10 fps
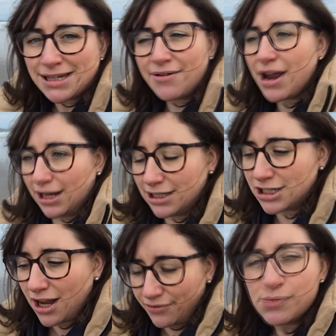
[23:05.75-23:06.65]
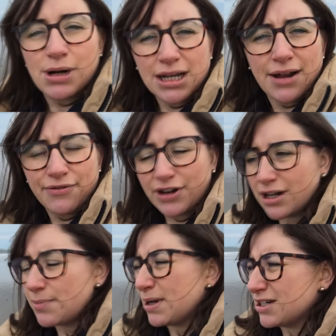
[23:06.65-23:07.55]
matter your age, everyone can have fun at
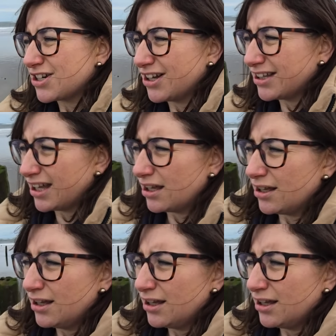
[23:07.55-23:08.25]
the beach, can't they?